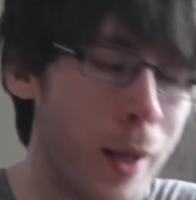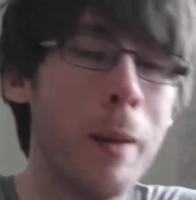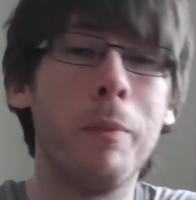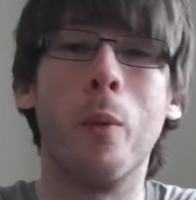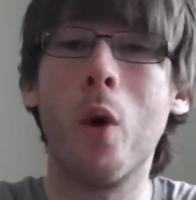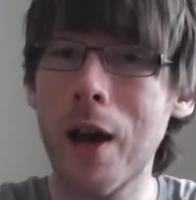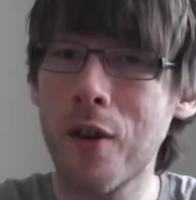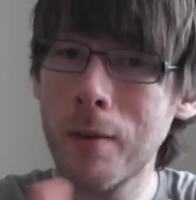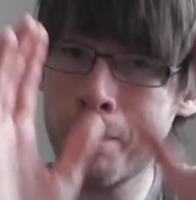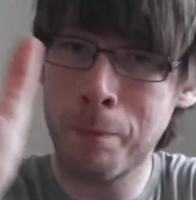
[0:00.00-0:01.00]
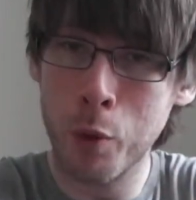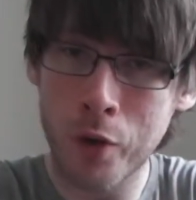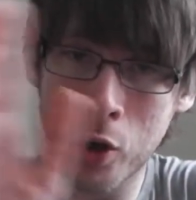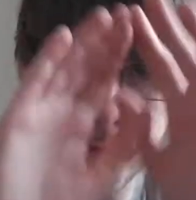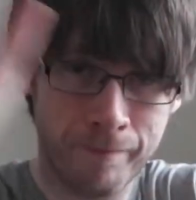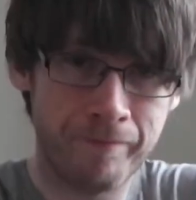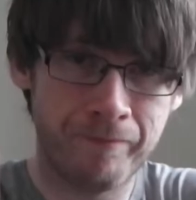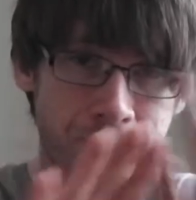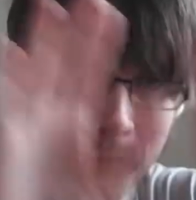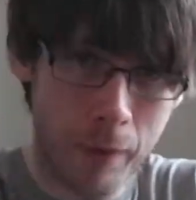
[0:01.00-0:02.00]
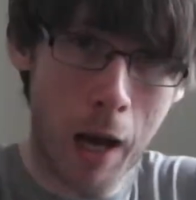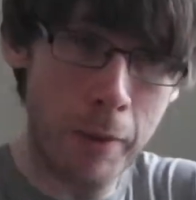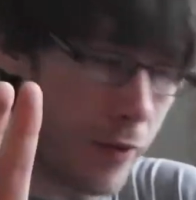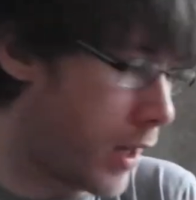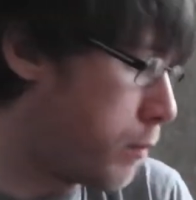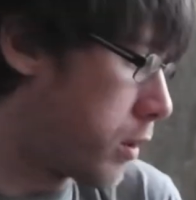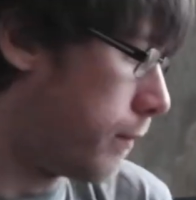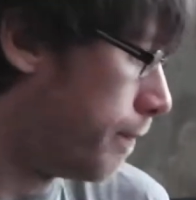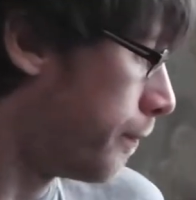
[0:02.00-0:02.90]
But whatever, moving on. Happy vibes.